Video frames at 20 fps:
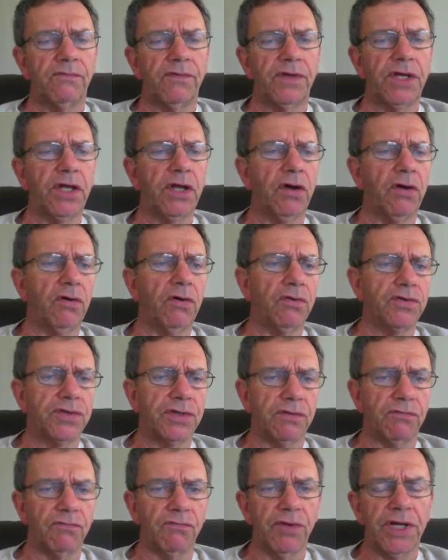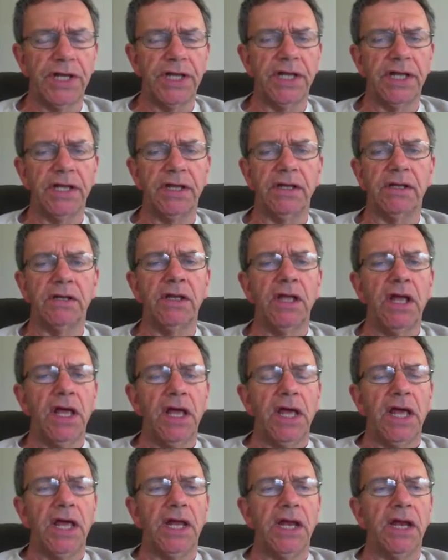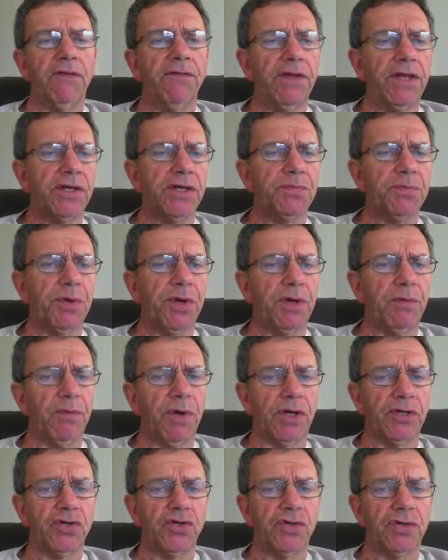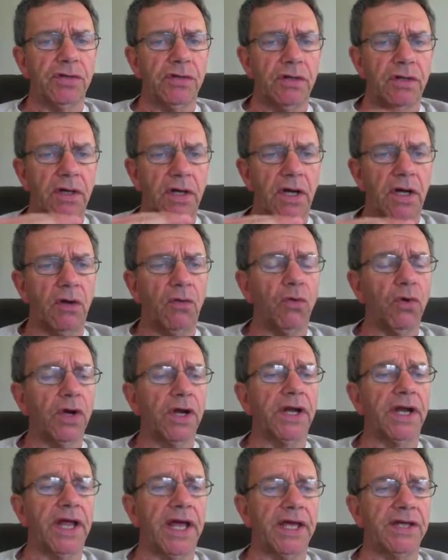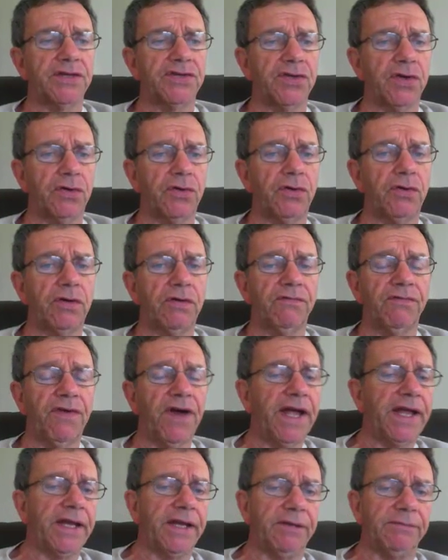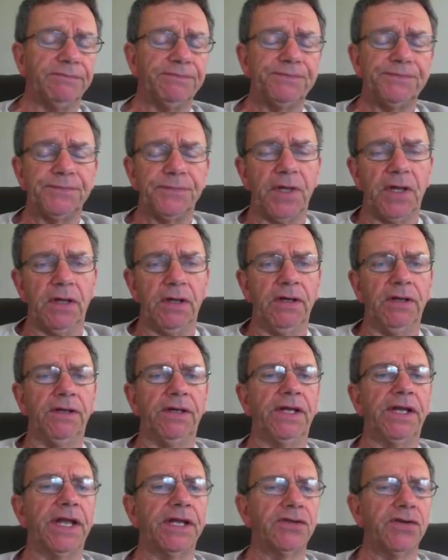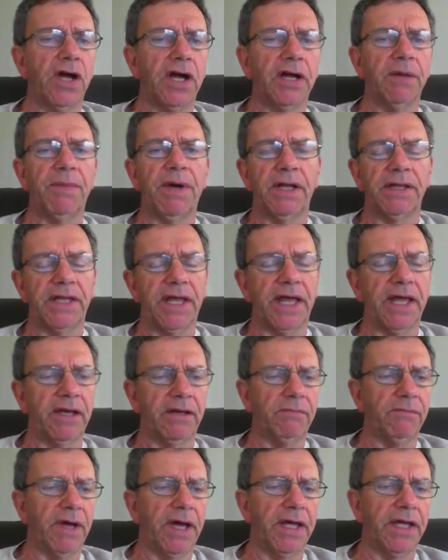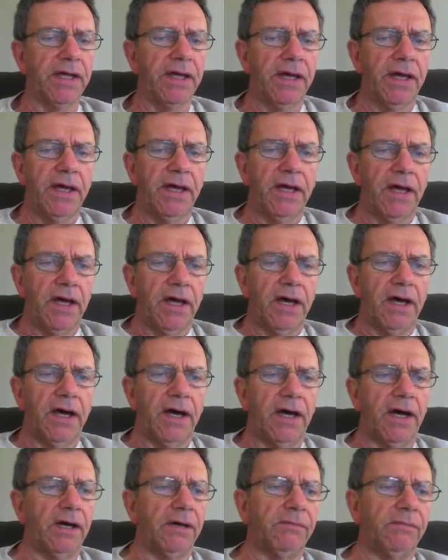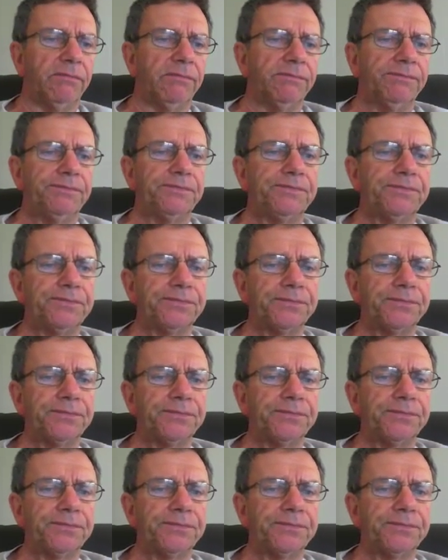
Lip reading: videos and reading, and everything is pretty much organized so you can find it. And I talk about that in my other